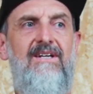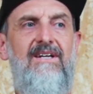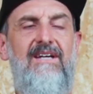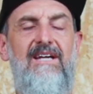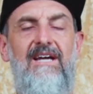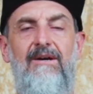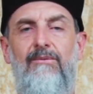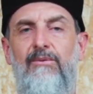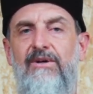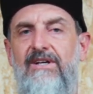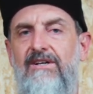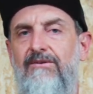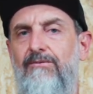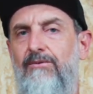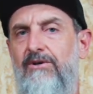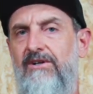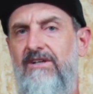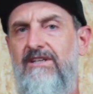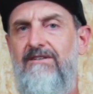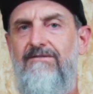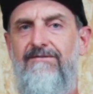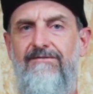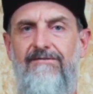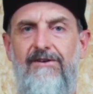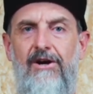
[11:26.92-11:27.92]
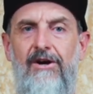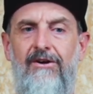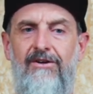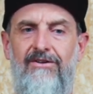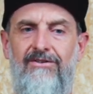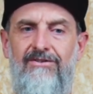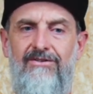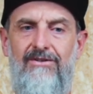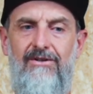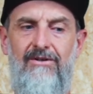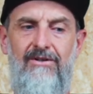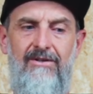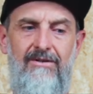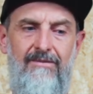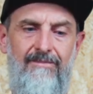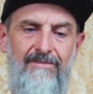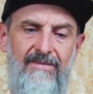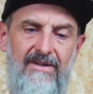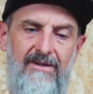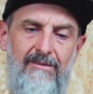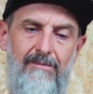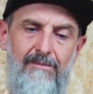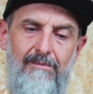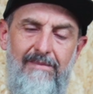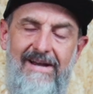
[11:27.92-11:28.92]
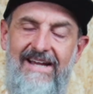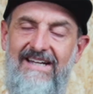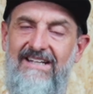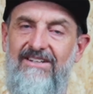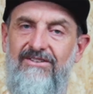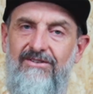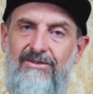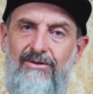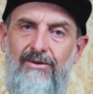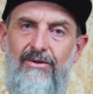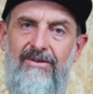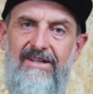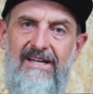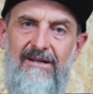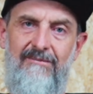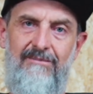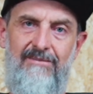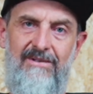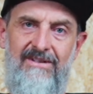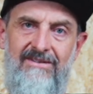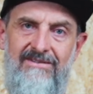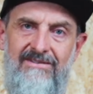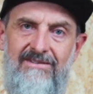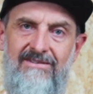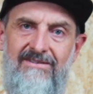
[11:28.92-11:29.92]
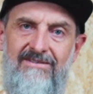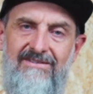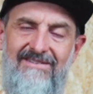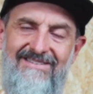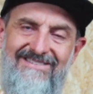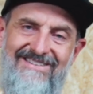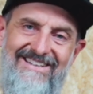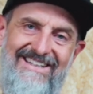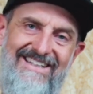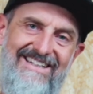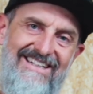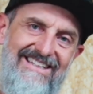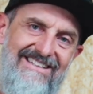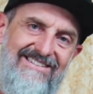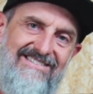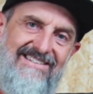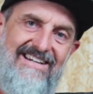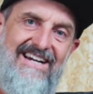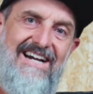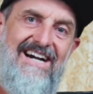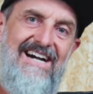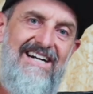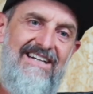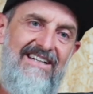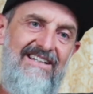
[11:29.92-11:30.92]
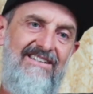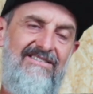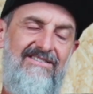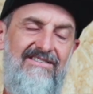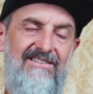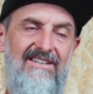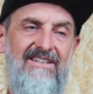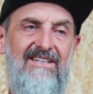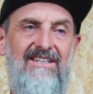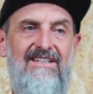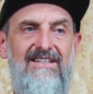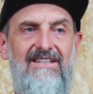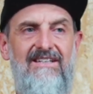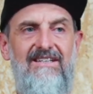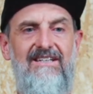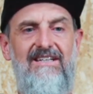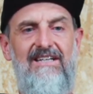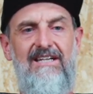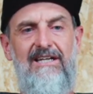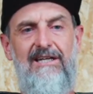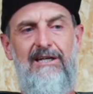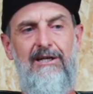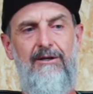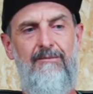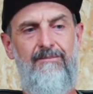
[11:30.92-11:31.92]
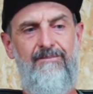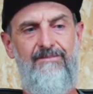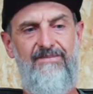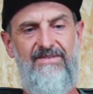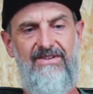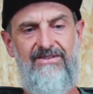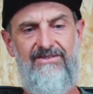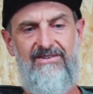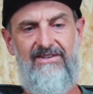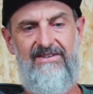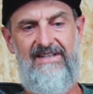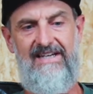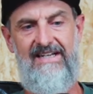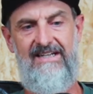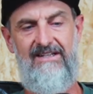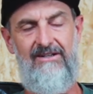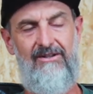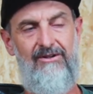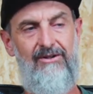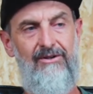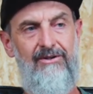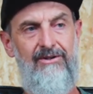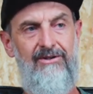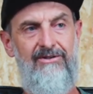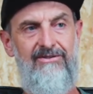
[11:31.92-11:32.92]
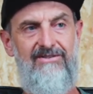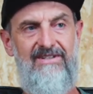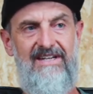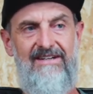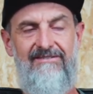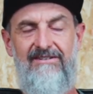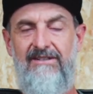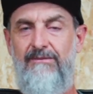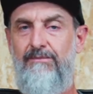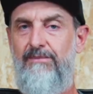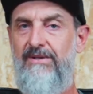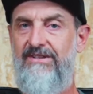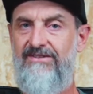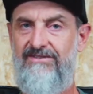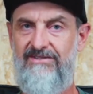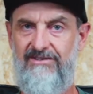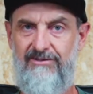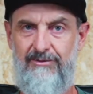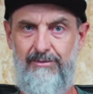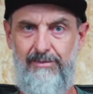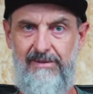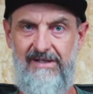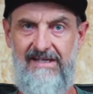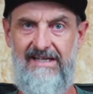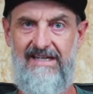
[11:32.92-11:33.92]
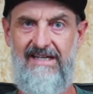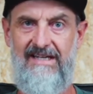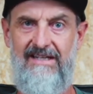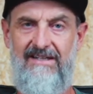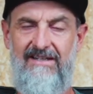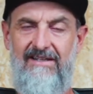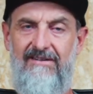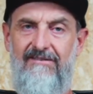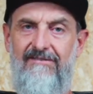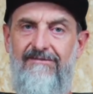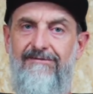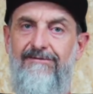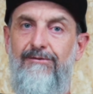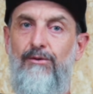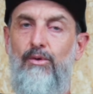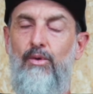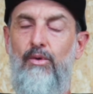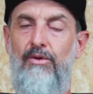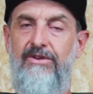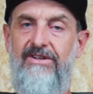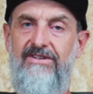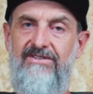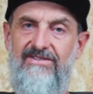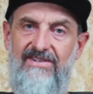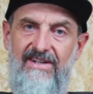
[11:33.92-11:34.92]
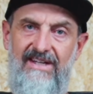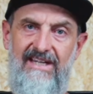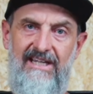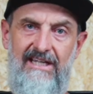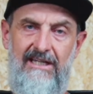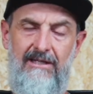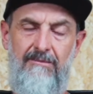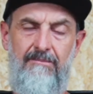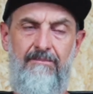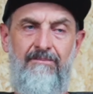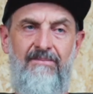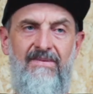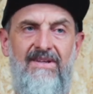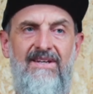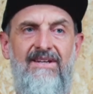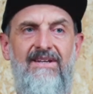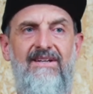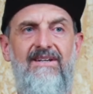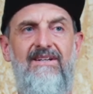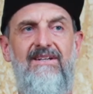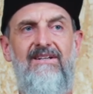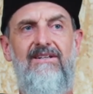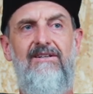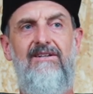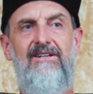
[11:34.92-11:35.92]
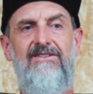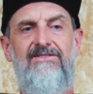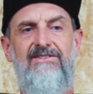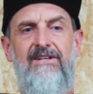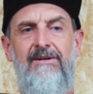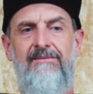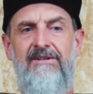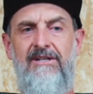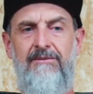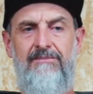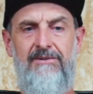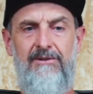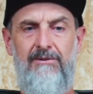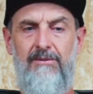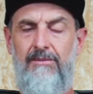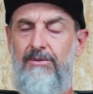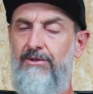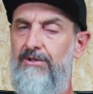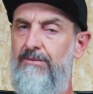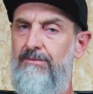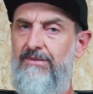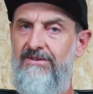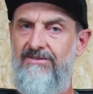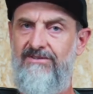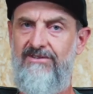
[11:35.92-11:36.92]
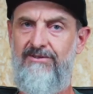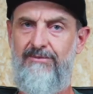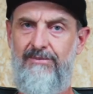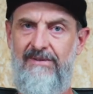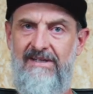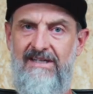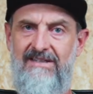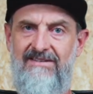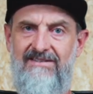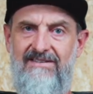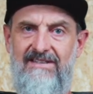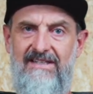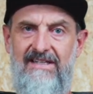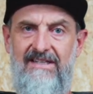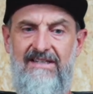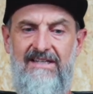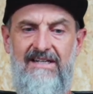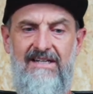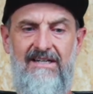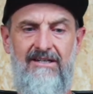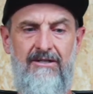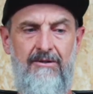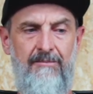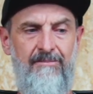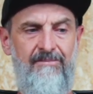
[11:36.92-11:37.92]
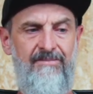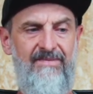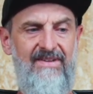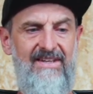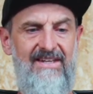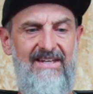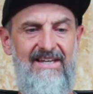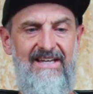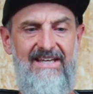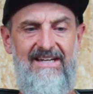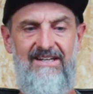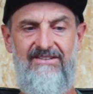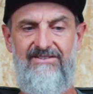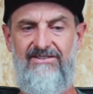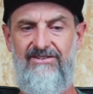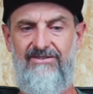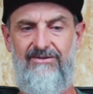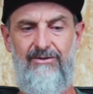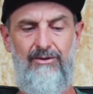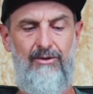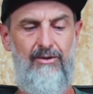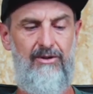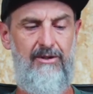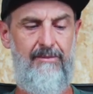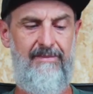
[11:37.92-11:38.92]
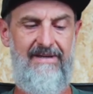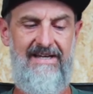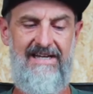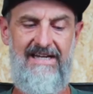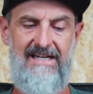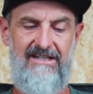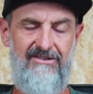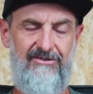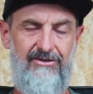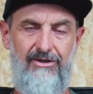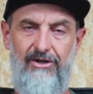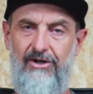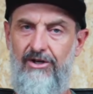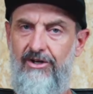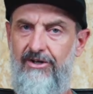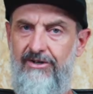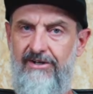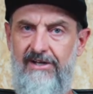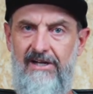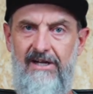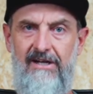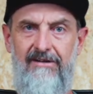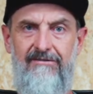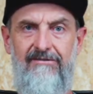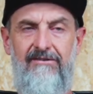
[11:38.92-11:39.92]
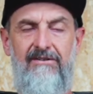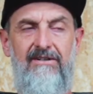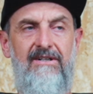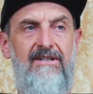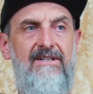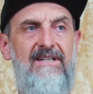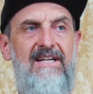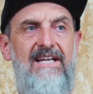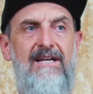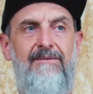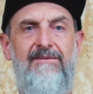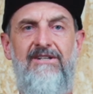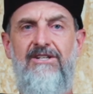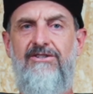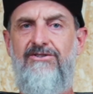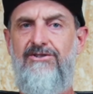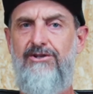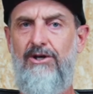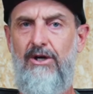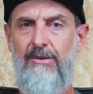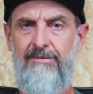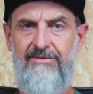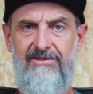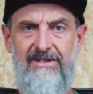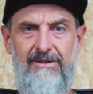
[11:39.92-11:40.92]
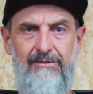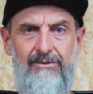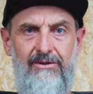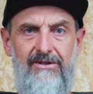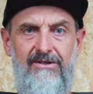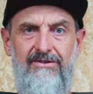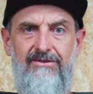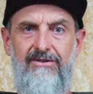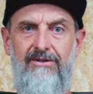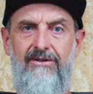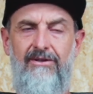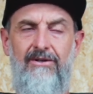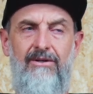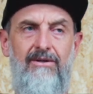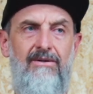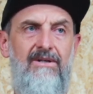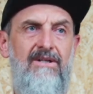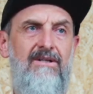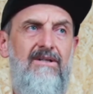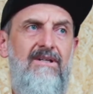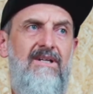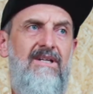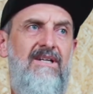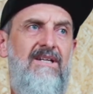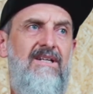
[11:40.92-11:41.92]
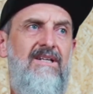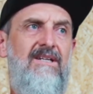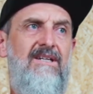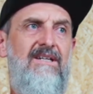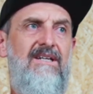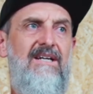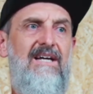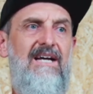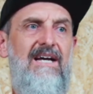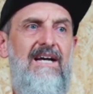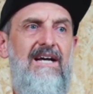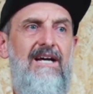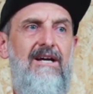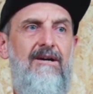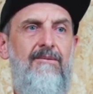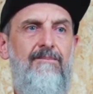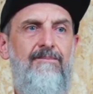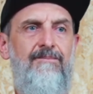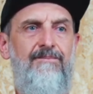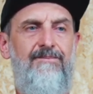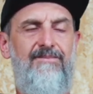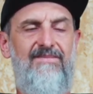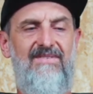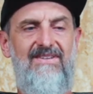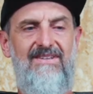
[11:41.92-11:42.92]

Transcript: and we can really focus on making sure that business is hitting targets. So that includes having business plan for the team. Like so many people put a business plan together and it's just all about turnover and how many jobs they want to do and